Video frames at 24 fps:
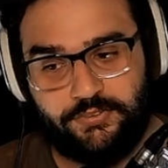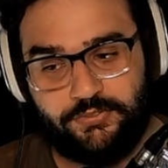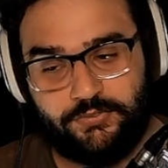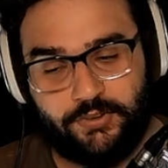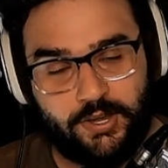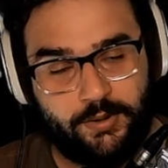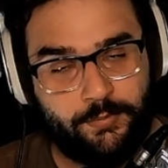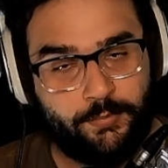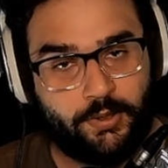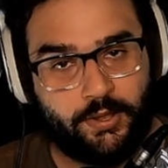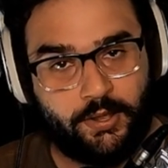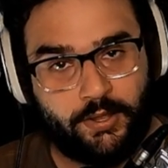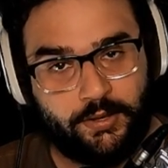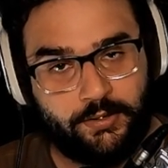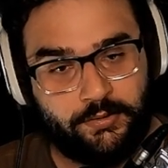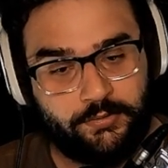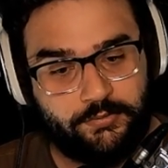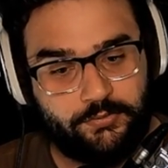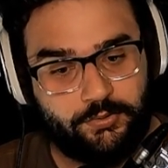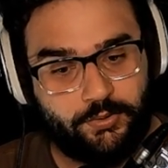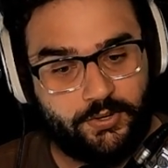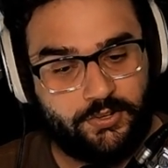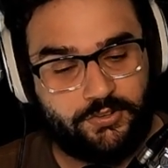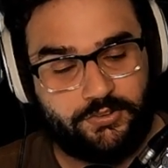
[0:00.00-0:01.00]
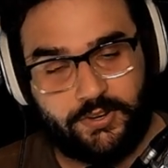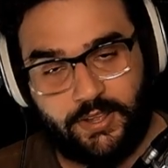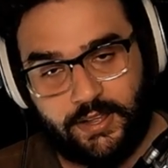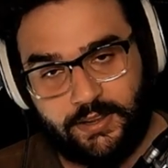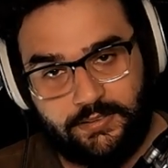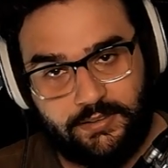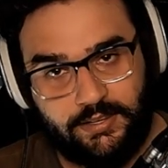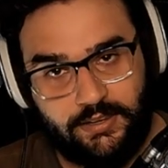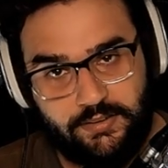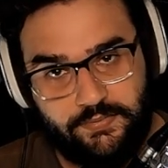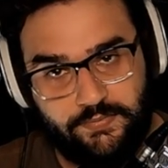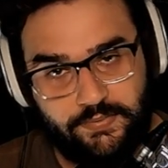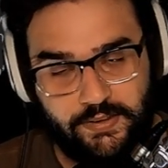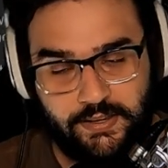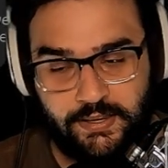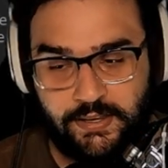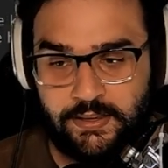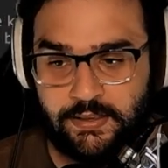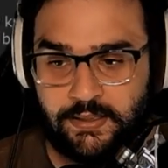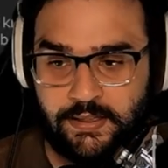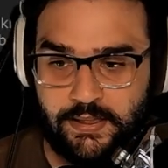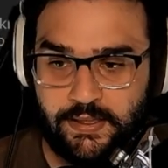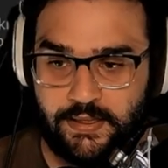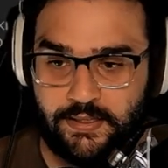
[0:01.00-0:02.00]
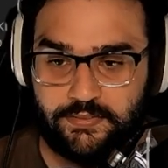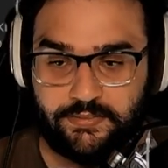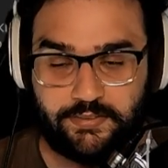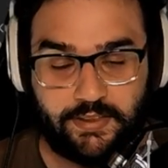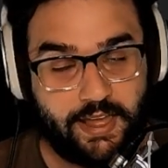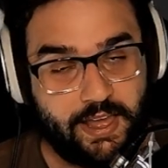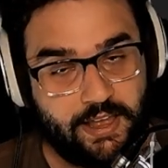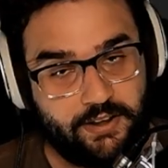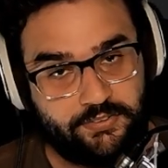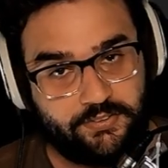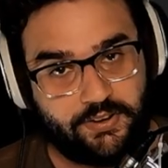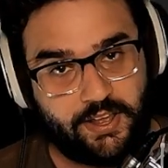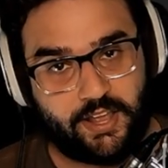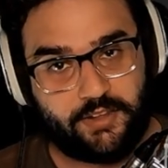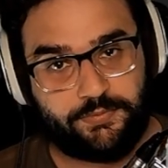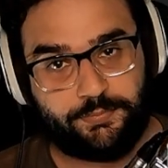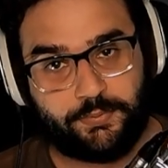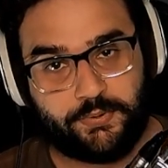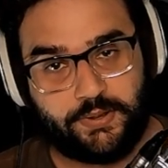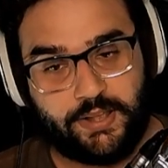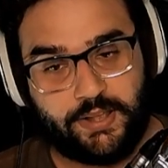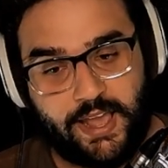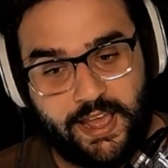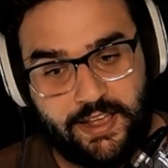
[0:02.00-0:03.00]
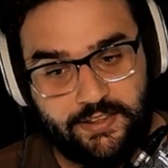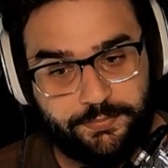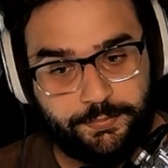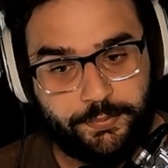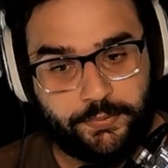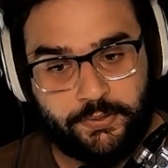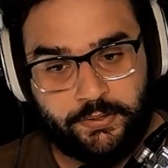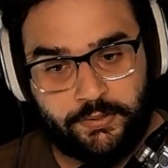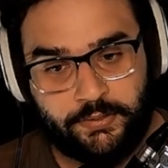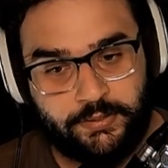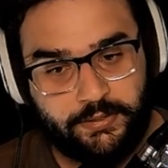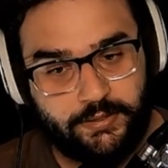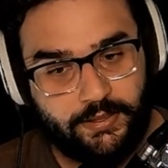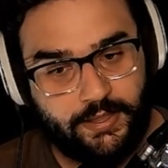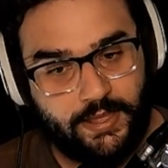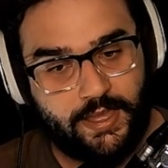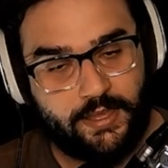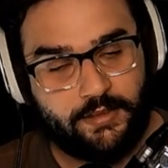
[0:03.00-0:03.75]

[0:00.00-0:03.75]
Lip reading: stream on twitch.tv/gospelgospel